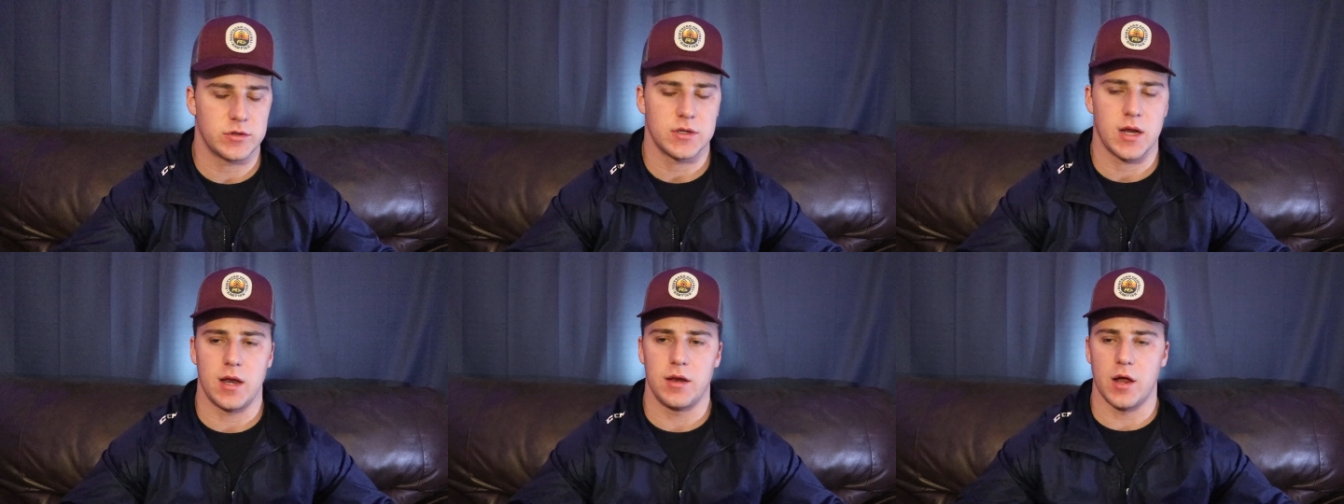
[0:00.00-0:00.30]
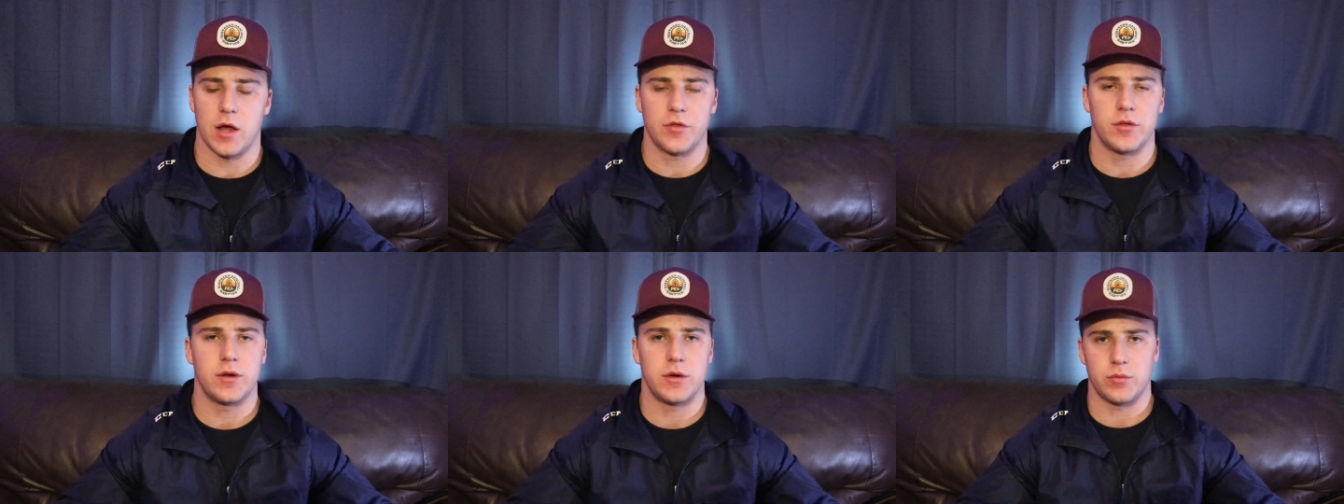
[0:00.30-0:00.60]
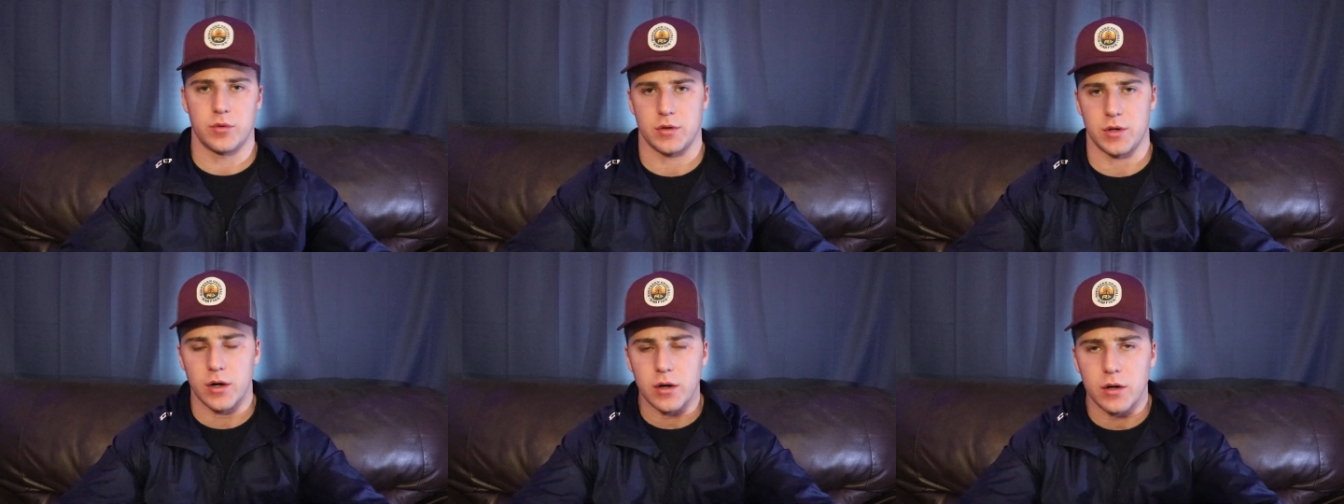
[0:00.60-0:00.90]
and nothing
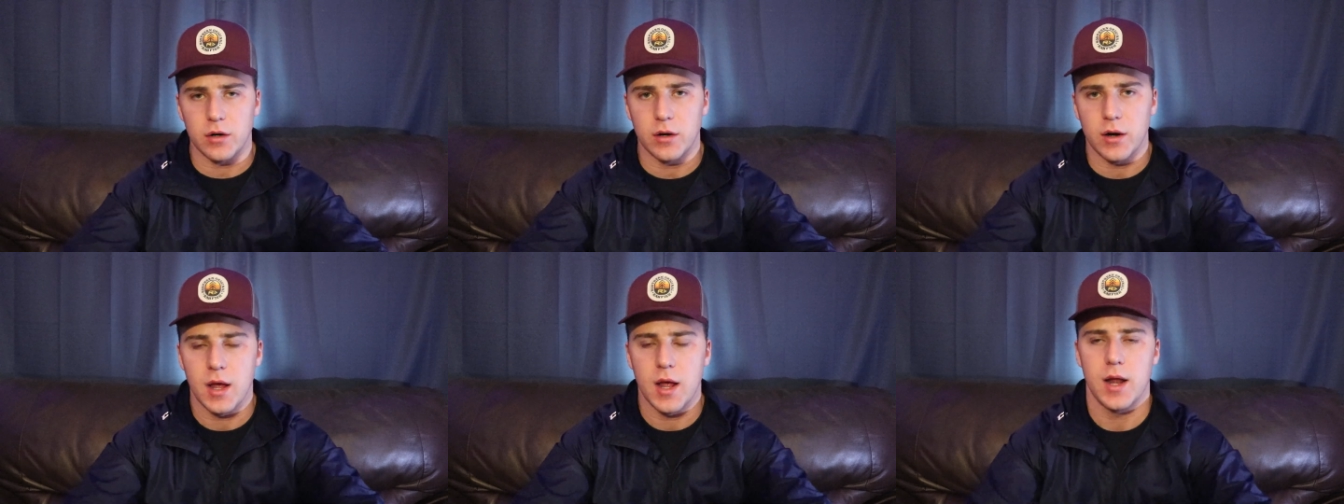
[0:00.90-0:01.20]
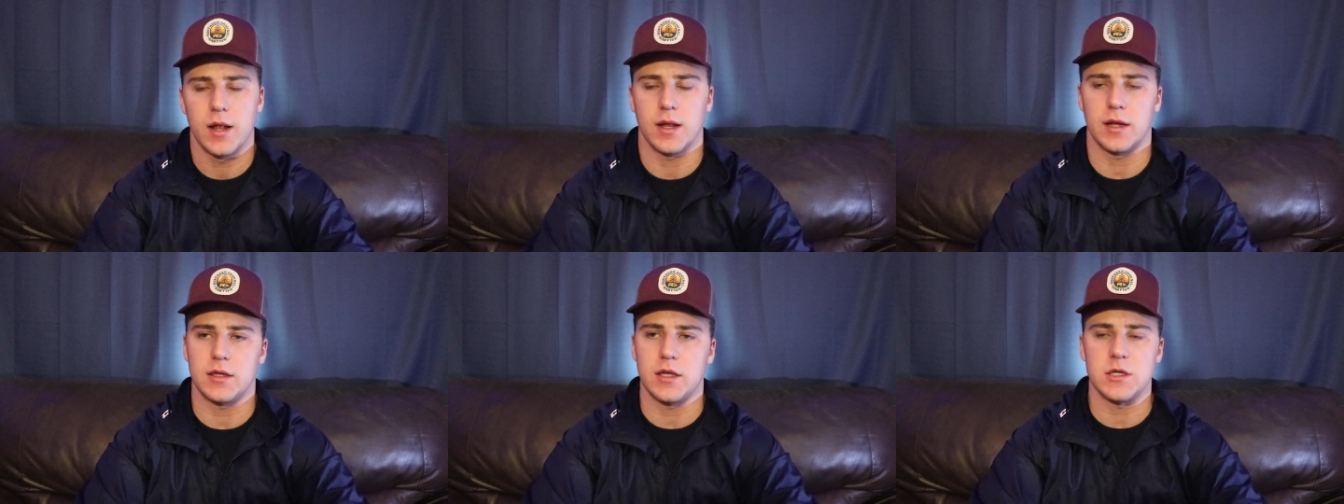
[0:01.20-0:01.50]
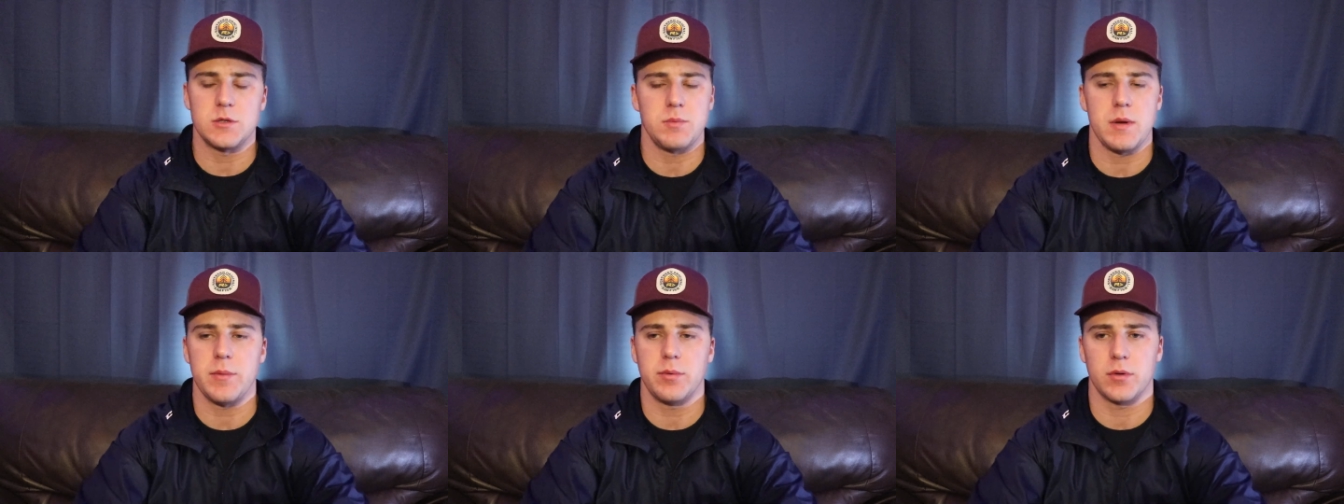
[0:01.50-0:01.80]
in return, like,
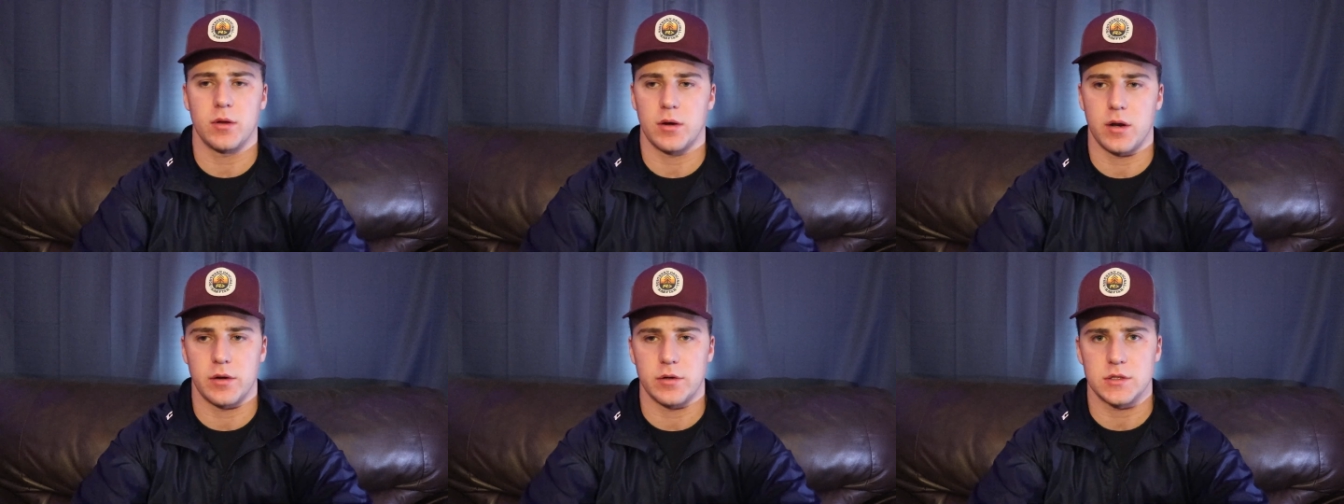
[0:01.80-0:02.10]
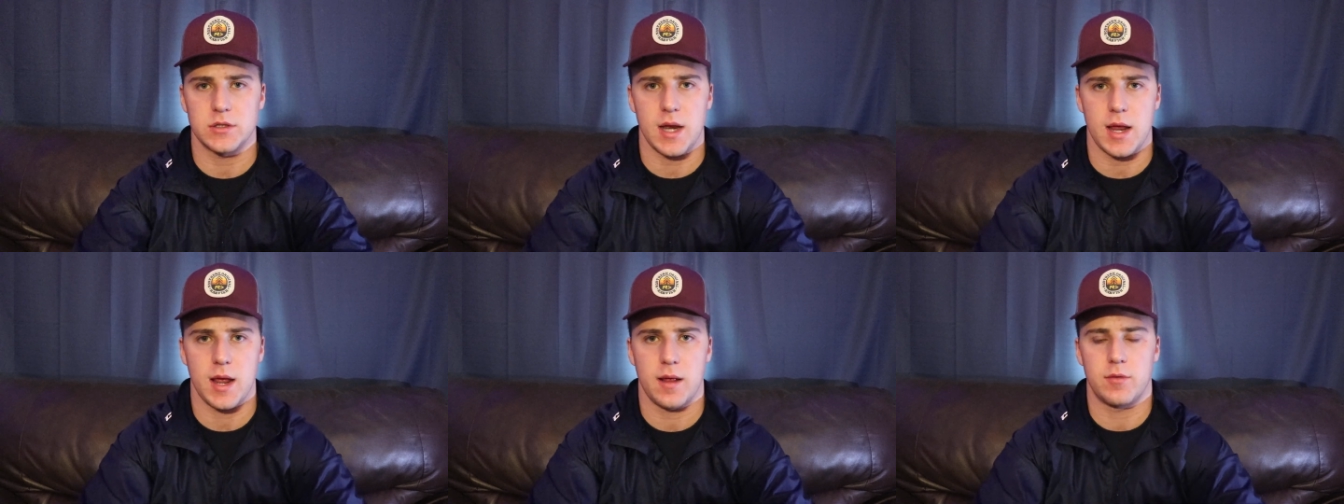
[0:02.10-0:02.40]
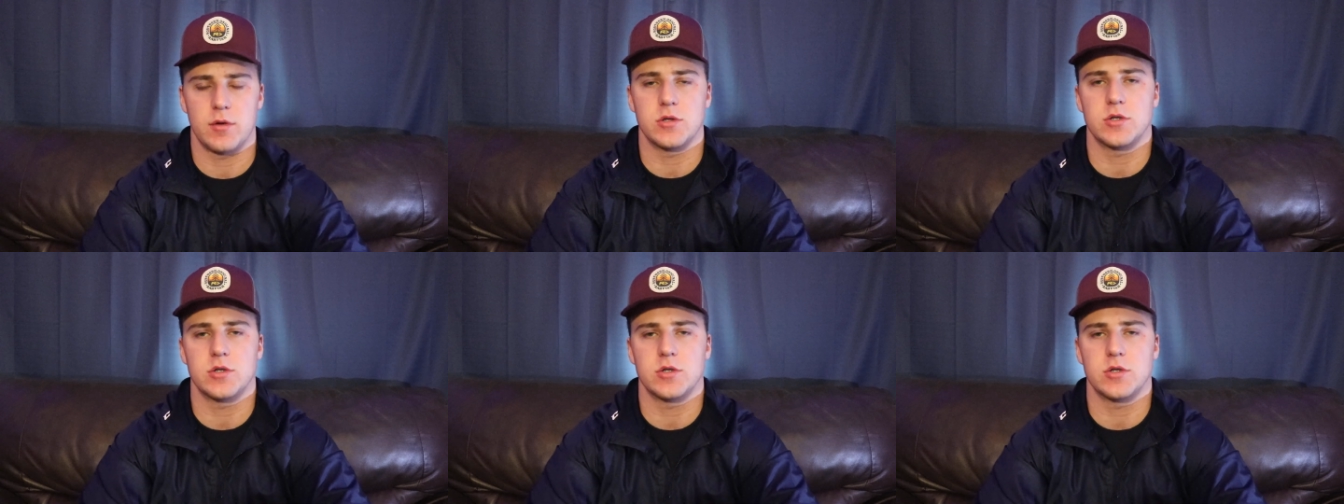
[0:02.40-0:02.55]
these people don't understand.